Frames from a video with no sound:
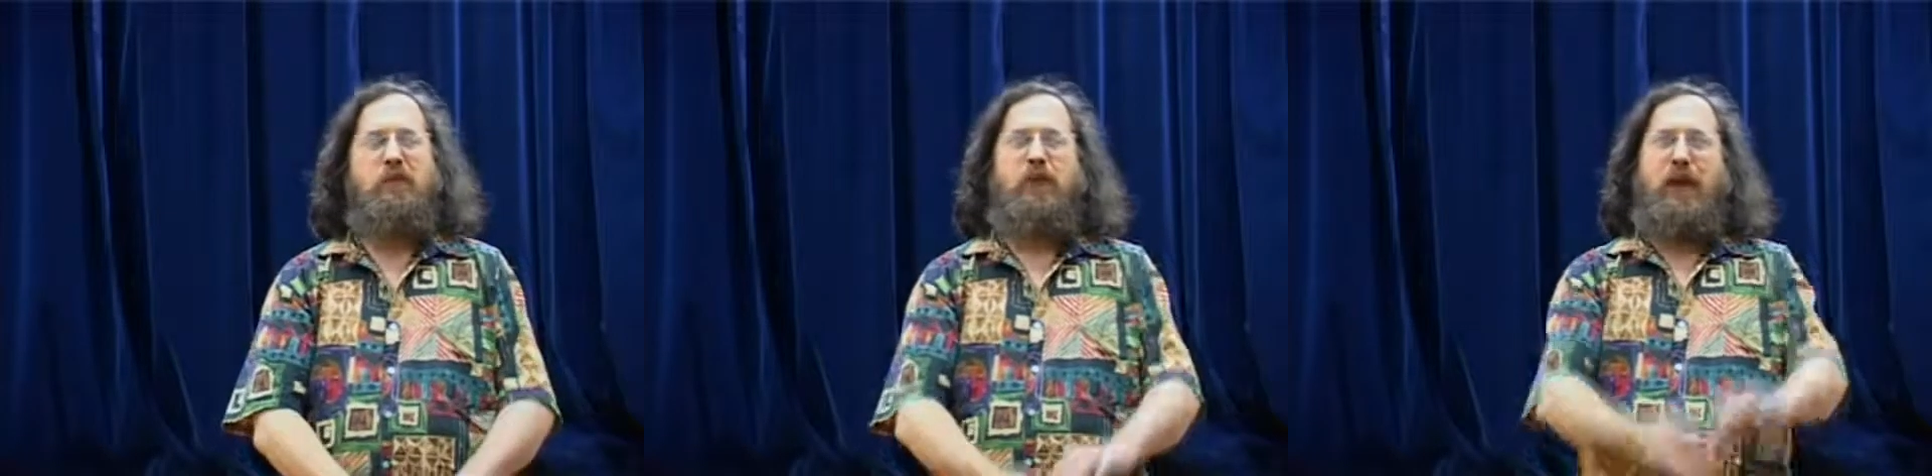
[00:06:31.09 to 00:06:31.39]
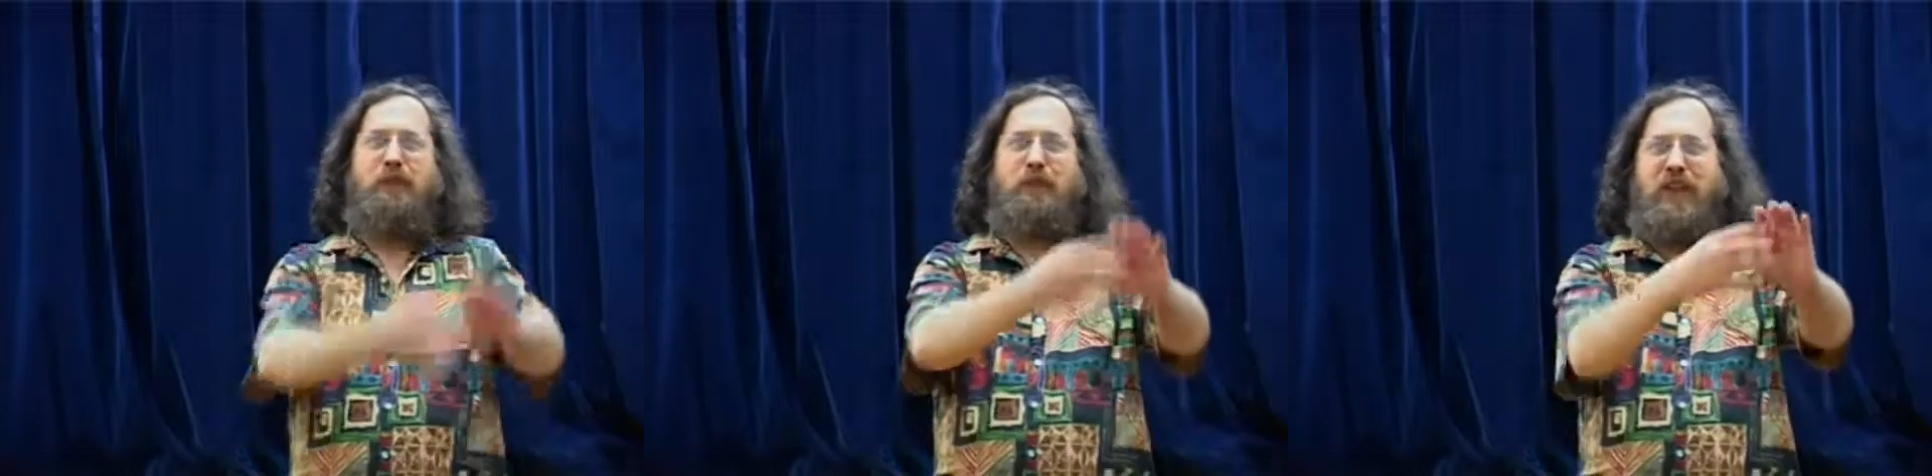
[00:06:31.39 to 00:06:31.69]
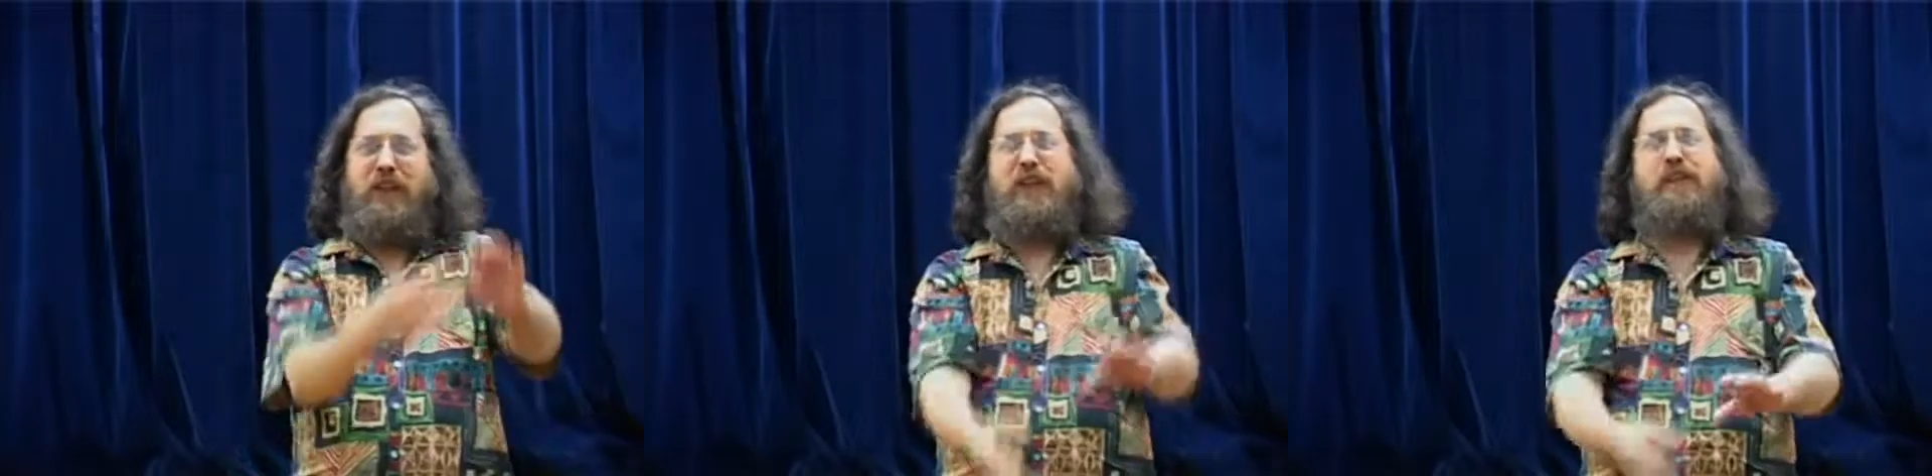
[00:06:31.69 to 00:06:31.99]
by
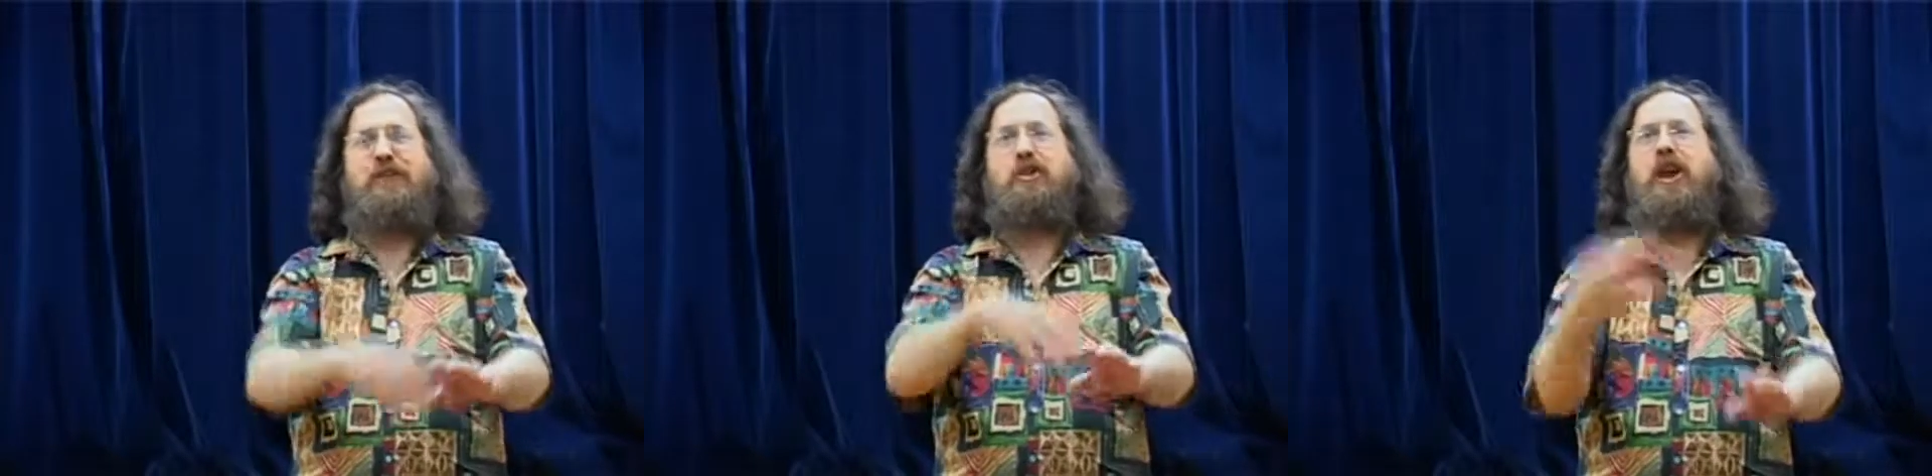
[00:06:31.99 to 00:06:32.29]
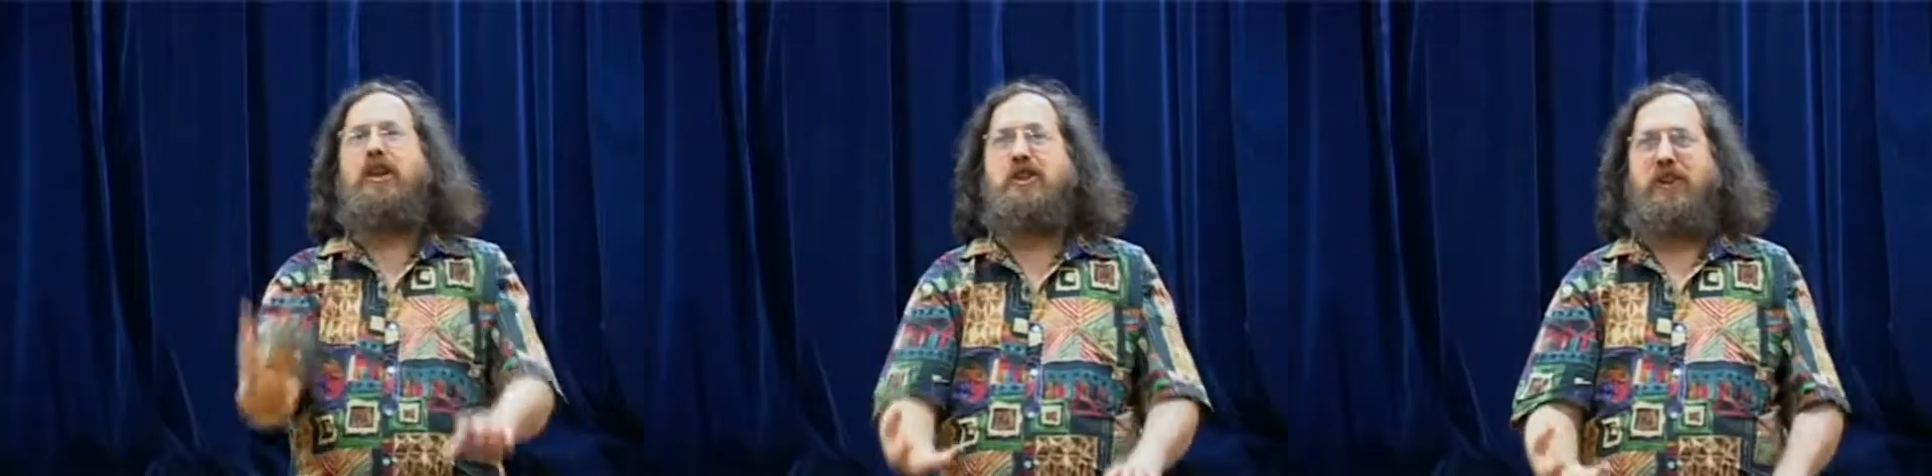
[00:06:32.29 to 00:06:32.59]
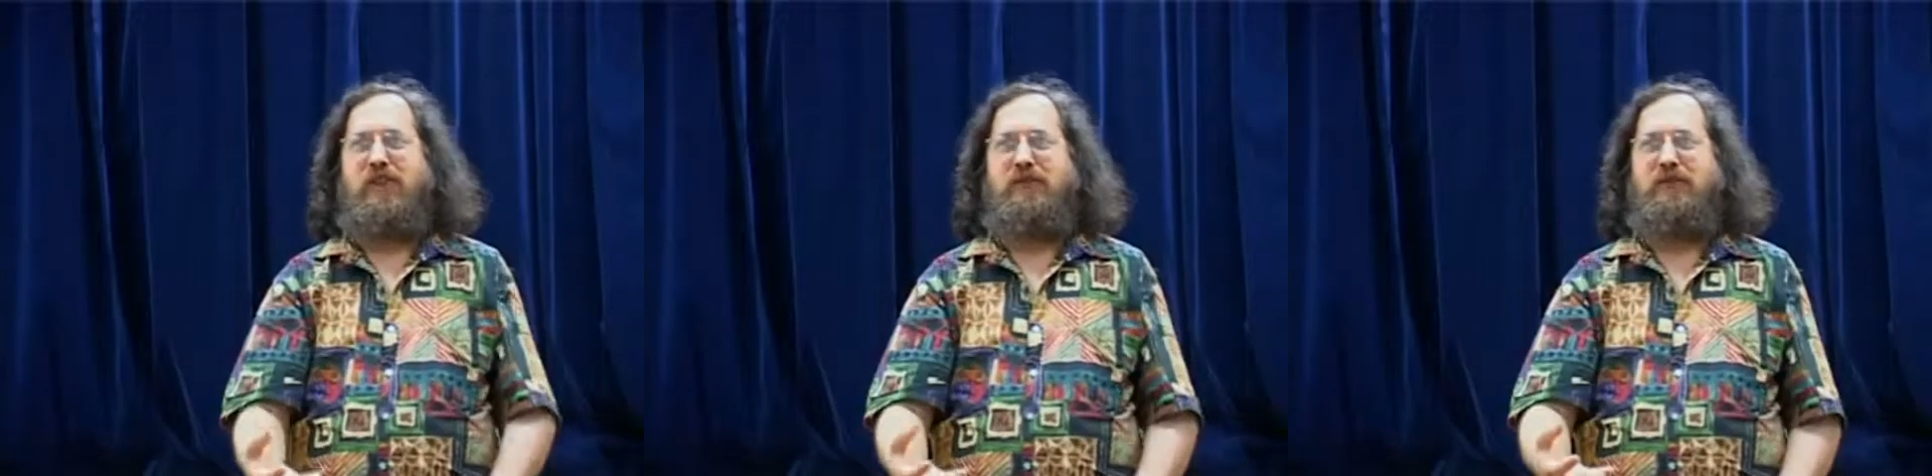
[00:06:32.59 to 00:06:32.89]
reading it and
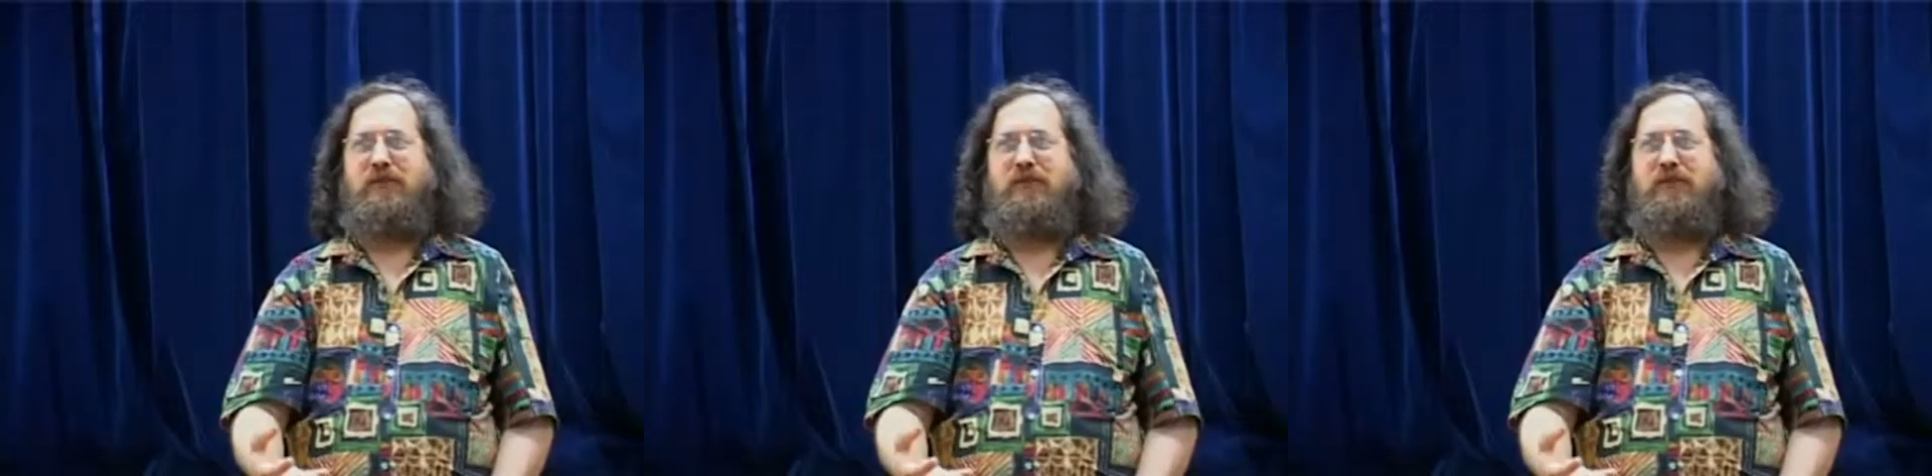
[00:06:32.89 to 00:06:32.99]
changing it.